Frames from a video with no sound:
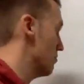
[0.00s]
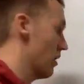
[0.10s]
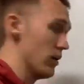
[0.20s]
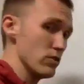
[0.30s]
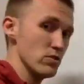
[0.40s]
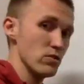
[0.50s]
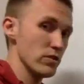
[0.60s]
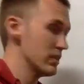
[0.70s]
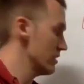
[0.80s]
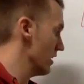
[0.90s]
model
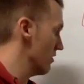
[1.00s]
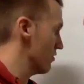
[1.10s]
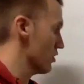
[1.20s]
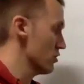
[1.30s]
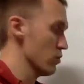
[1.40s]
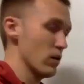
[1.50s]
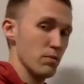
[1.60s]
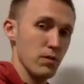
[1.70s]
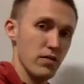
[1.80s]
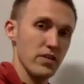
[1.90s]
or this inverse were
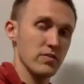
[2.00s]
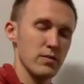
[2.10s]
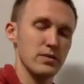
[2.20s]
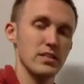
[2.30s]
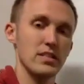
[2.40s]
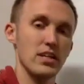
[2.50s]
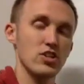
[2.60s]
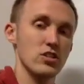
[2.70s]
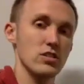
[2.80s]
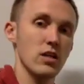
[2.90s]
a perfect
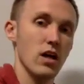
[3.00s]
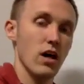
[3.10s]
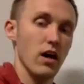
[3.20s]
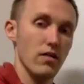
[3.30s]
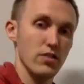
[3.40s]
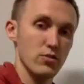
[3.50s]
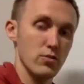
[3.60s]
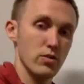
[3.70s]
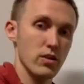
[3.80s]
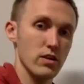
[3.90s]
representation of the
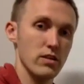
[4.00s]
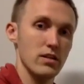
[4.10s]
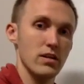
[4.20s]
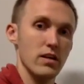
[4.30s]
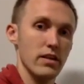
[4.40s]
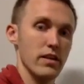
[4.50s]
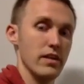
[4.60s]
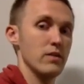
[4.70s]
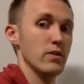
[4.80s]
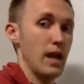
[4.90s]
true Earth, then
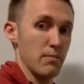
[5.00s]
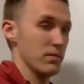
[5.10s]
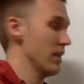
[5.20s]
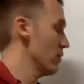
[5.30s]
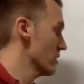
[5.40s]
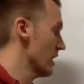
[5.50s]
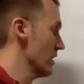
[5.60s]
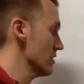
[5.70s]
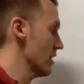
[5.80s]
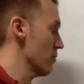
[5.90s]
that would happen. That would
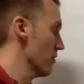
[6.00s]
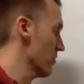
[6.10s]
cancel out